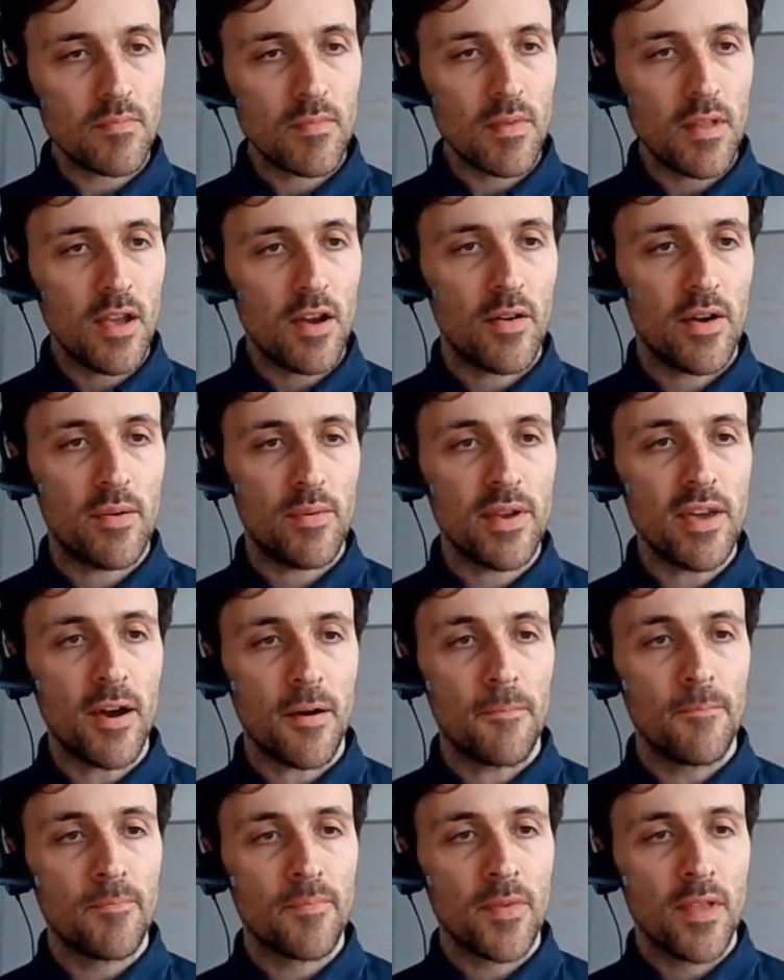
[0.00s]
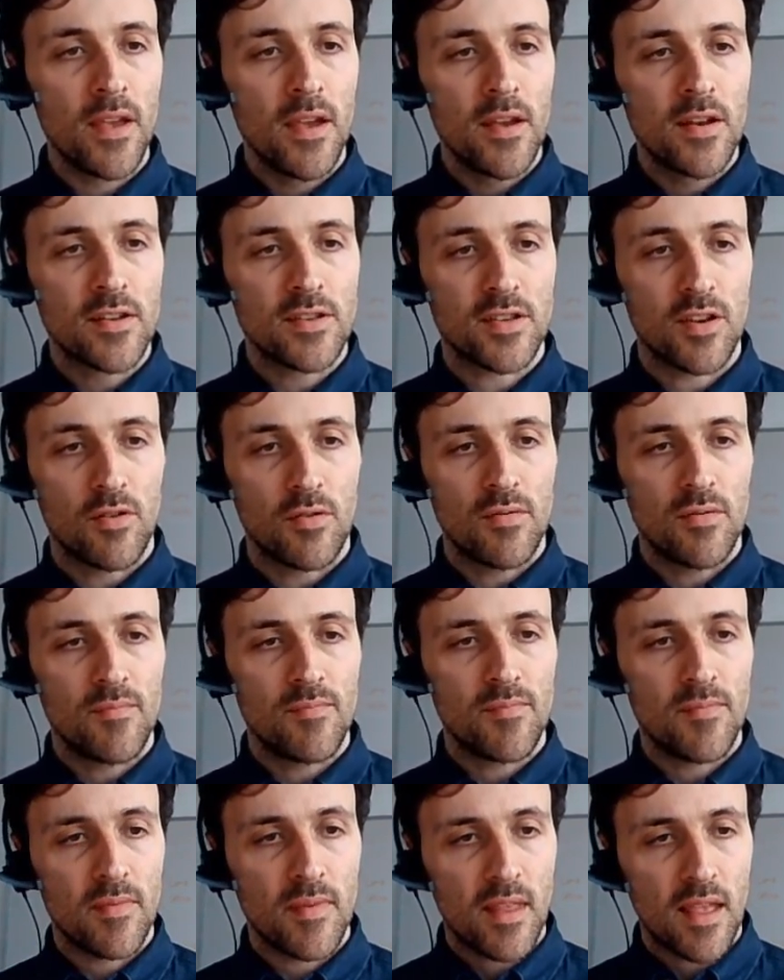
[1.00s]
Oh, here we go. So
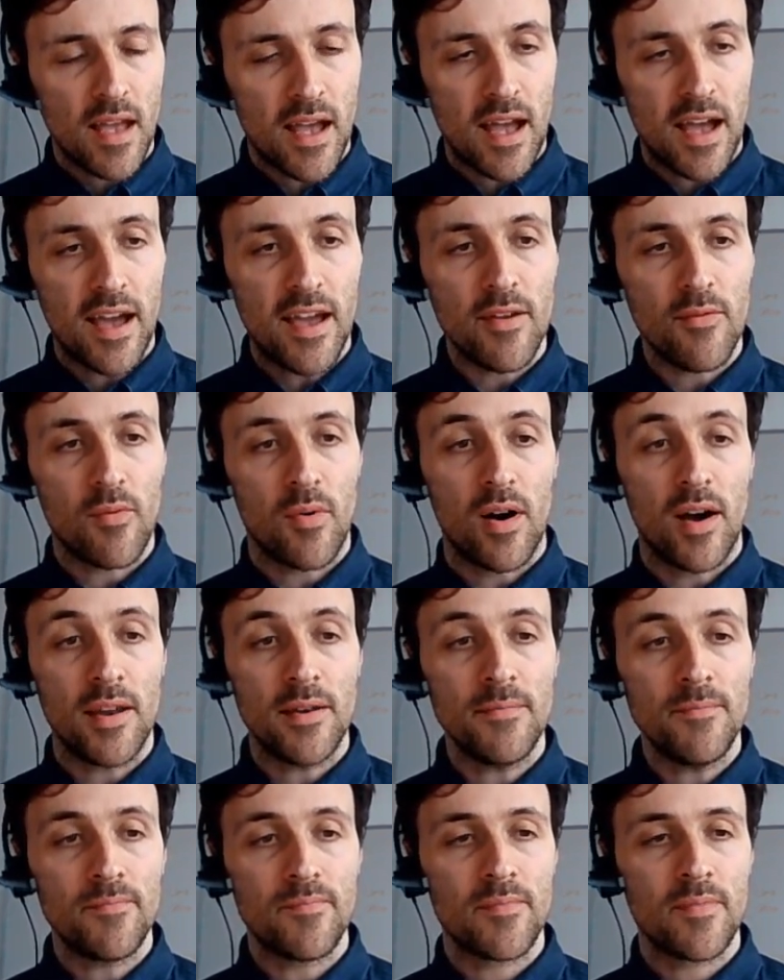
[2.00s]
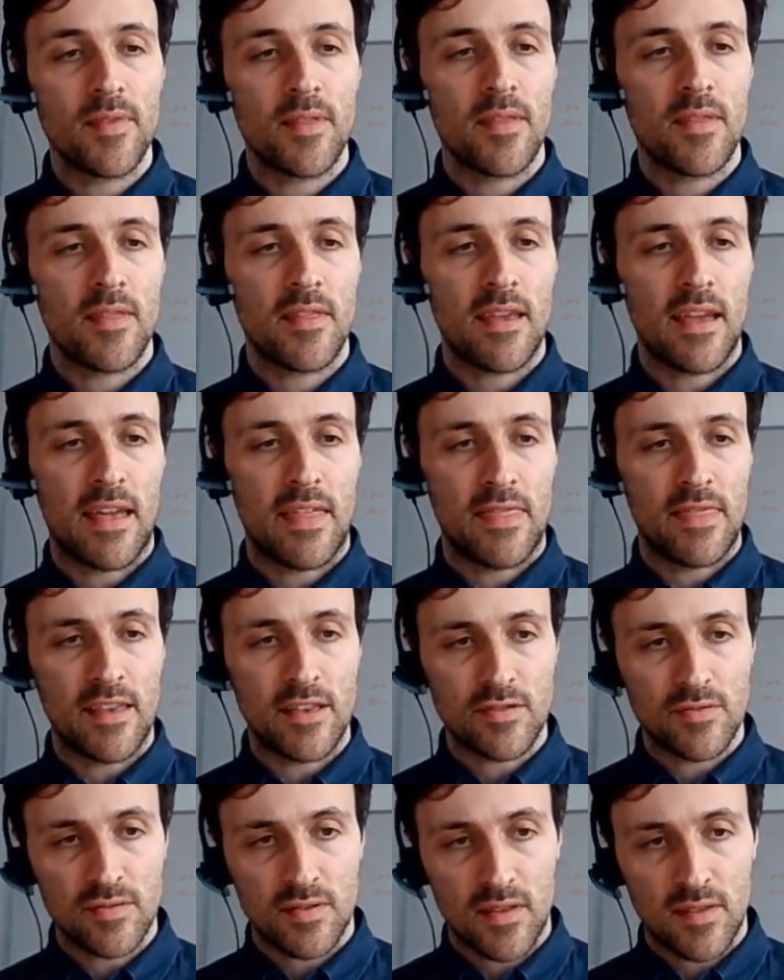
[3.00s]
I1, and
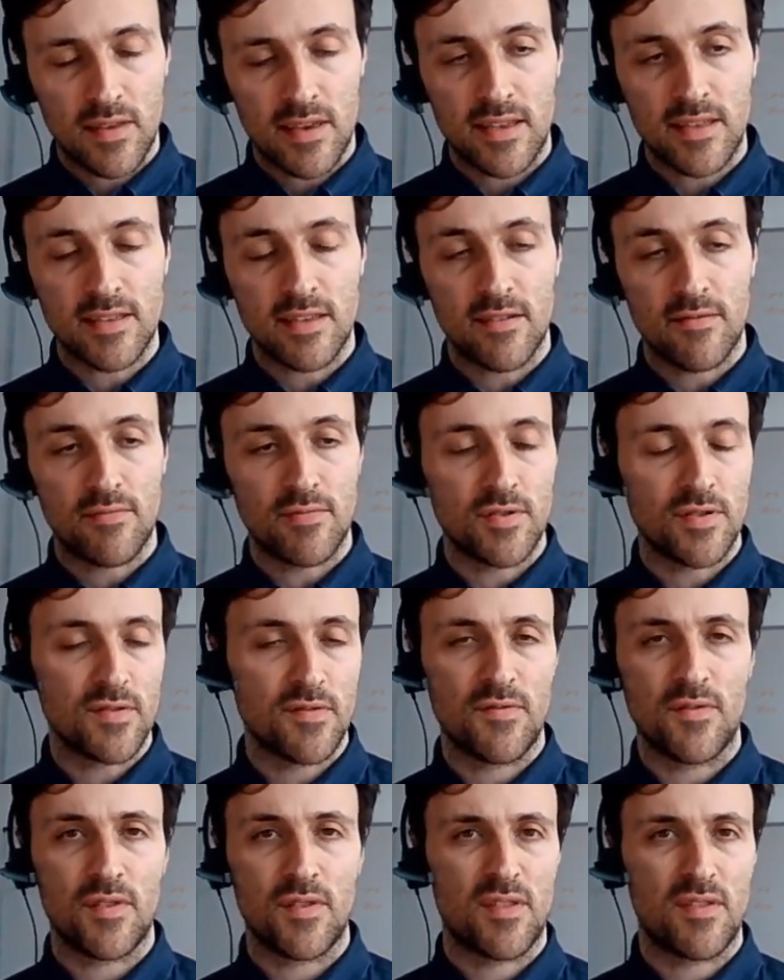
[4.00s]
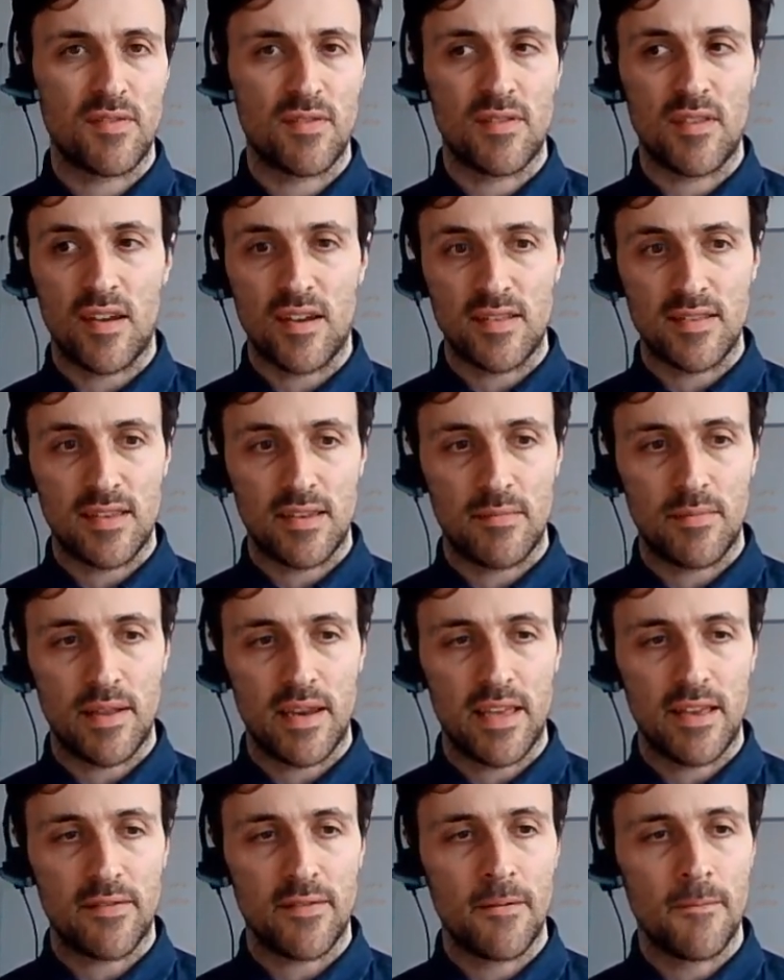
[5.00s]
this was the theta, which is for 30, I
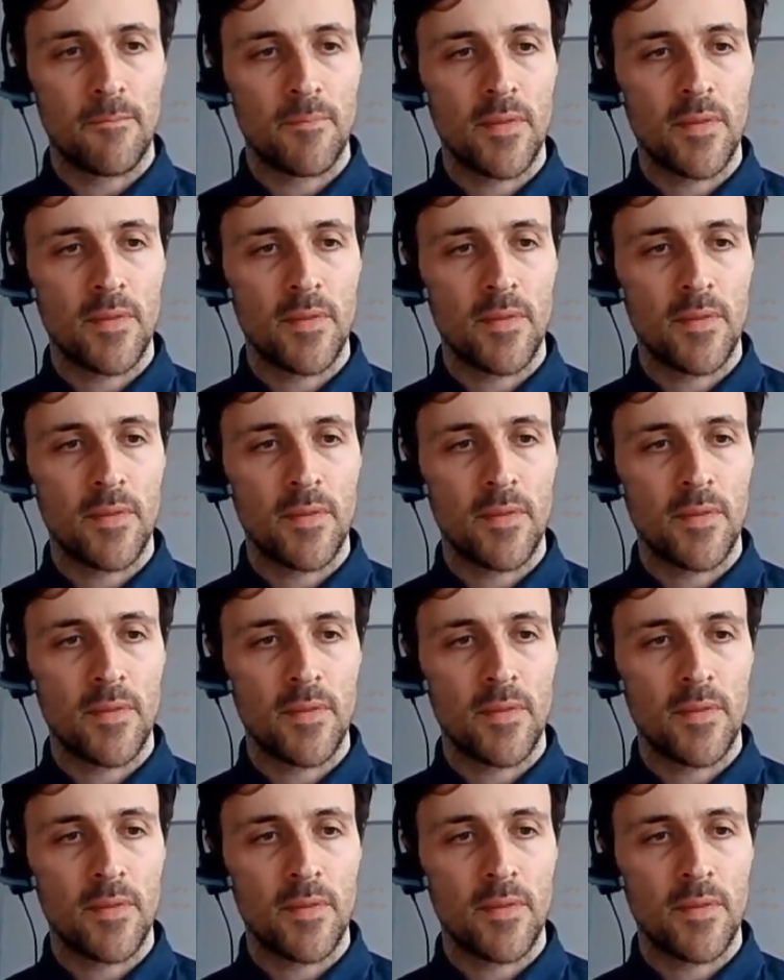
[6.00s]
believe.